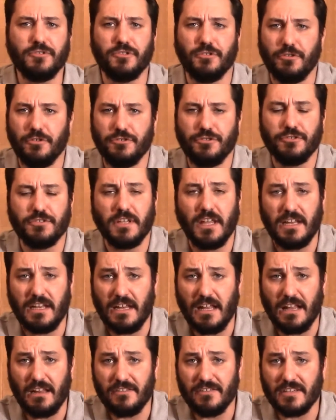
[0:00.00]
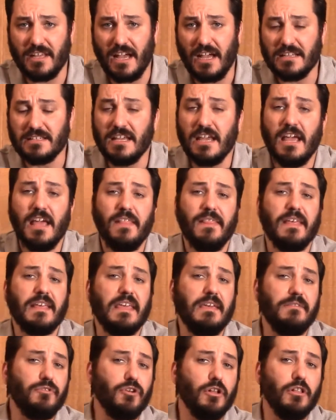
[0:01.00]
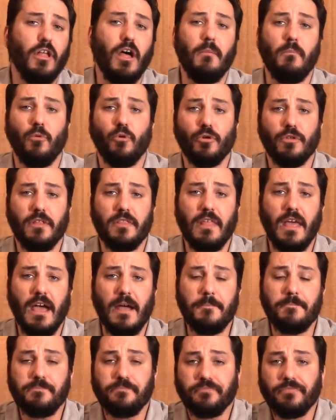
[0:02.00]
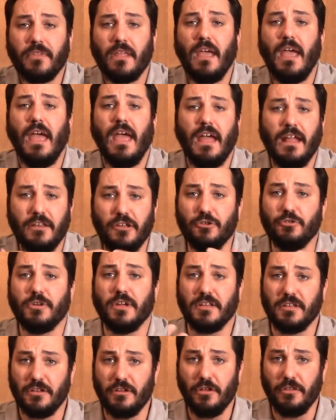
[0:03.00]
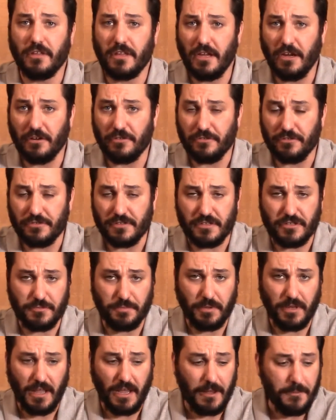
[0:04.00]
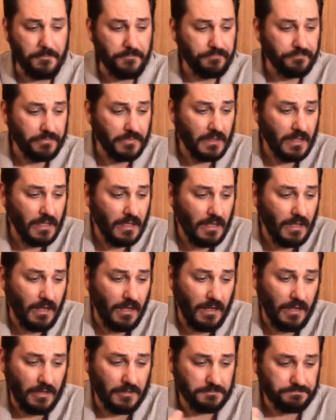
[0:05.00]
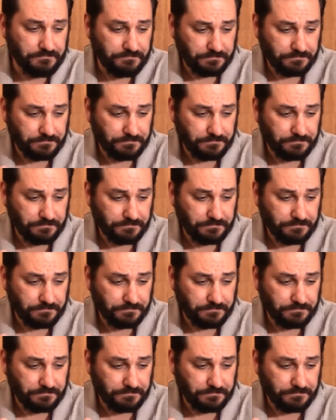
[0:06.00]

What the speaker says: suit who shoots lightning out of his eyes. They give you a lot more than that, and you'll get to know the characters as you play. My